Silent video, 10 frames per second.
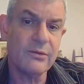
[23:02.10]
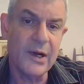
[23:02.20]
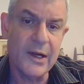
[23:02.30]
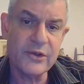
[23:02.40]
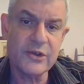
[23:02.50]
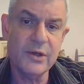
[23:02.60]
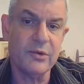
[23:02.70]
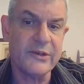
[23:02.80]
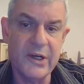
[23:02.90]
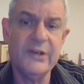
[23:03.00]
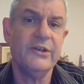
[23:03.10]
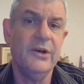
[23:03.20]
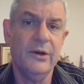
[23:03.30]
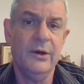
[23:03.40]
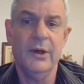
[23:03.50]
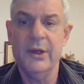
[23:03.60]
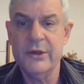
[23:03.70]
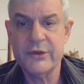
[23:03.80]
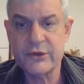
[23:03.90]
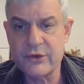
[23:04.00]
the relationship was easier,
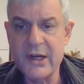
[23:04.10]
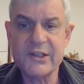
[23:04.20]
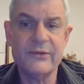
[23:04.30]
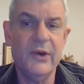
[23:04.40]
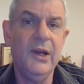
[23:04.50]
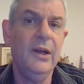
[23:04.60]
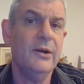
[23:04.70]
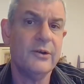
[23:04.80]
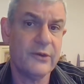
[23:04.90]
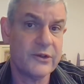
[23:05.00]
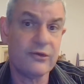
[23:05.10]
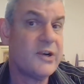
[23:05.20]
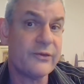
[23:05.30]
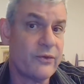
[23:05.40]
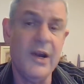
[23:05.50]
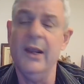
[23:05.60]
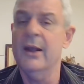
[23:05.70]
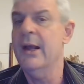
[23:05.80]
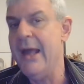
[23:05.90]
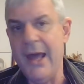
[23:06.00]
stress-free,
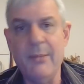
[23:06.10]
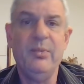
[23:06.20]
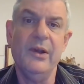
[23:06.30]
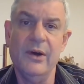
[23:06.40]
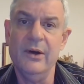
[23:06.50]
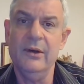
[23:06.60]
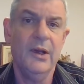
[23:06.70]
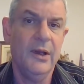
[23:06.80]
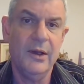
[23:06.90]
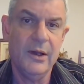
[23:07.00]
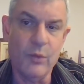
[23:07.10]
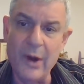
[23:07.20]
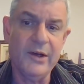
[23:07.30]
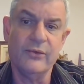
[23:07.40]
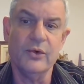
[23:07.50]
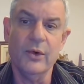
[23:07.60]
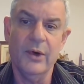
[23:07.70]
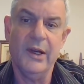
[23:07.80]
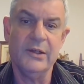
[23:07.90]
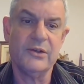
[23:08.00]
happier,
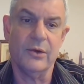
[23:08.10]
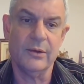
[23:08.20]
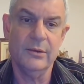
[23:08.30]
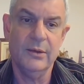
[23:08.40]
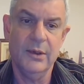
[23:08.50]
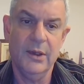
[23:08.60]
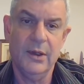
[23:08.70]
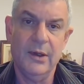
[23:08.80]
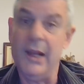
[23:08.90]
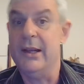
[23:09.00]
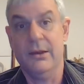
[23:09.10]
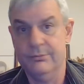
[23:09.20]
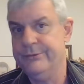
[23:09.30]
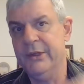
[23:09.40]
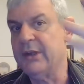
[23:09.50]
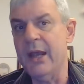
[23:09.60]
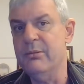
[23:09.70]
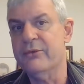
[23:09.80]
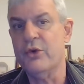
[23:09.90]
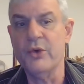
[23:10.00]
wonderful, and so on. Like the time
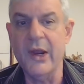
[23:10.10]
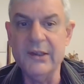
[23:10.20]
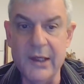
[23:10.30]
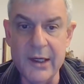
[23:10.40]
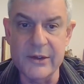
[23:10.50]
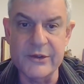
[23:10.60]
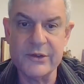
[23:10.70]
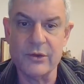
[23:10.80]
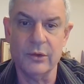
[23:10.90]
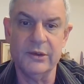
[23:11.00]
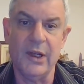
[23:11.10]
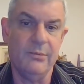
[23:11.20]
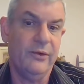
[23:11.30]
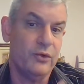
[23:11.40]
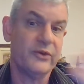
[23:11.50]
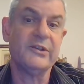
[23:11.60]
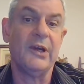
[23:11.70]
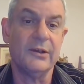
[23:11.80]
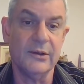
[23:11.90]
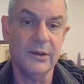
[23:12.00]
before you had kids, or the time before you
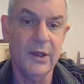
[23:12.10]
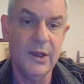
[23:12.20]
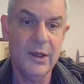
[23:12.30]
started